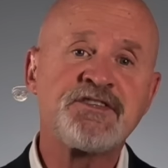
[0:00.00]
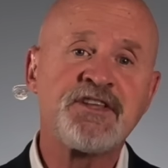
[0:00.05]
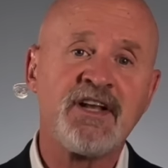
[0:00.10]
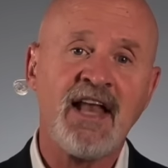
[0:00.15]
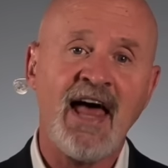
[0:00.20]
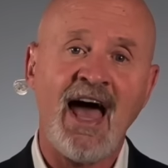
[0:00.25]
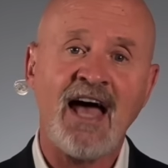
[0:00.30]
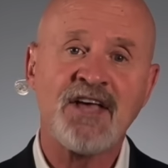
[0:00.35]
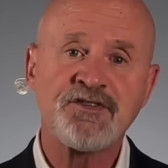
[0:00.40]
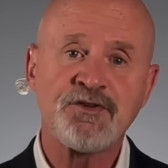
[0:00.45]
the
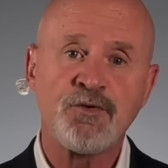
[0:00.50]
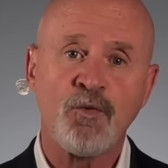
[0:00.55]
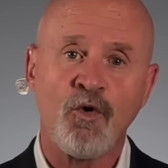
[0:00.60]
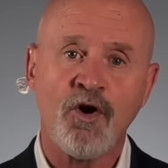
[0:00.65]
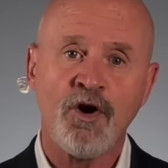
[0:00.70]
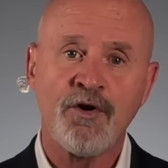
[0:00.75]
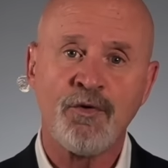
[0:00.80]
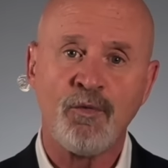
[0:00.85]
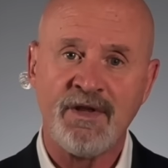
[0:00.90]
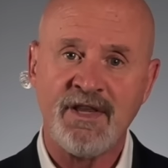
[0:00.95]
last
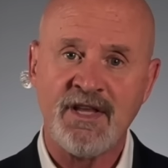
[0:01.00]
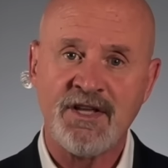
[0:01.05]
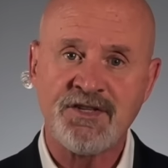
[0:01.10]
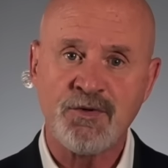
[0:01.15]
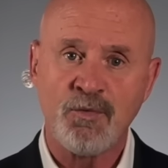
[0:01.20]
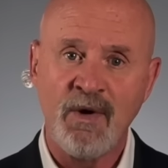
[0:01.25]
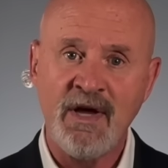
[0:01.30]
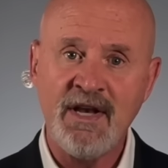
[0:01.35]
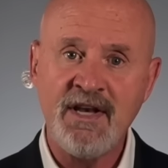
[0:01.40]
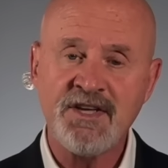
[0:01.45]
word with
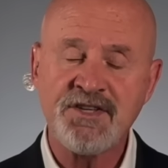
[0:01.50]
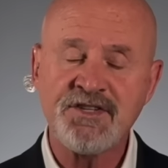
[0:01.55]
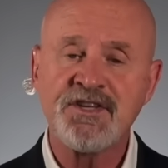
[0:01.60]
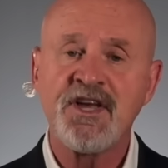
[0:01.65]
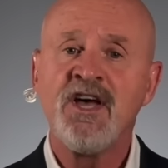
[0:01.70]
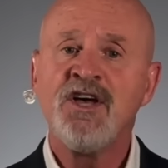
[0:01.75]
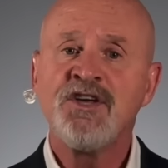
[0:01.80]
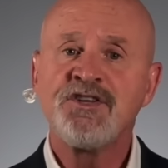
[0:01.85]
its witness,